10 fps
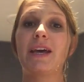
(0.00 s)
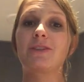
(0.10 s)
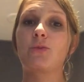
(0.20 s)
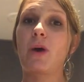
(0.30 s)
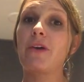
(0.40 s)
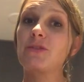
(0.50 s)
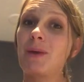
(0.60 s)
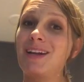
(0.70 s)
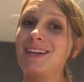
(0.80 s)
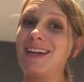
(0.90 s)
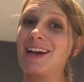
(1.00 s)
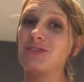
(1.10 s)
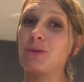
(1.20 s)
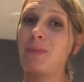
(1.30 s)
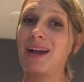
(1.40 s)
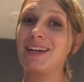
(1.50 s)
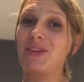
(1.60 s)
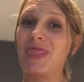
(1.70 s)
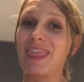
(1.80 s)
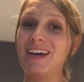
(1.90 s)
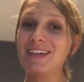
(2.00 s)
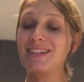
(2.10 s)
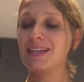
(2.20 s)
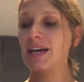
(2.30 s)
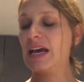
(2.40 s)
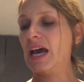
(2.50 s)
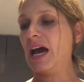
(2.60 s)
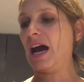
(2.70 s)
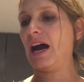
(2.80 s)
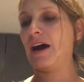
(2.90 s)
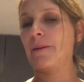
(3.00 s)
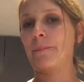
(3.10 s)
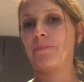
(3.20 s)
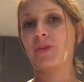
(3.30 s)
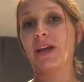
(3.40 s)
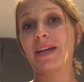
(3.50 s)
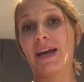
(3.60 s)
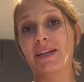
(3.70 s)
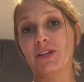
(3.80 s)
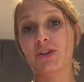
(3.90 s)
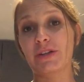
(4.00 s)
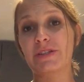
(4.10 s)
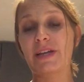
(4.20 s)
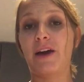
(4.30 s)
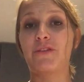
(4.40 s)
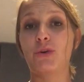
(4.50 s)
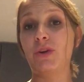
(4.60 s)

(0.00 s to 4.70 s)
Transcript: It's worth spending the extra money on this and getting the good stuff.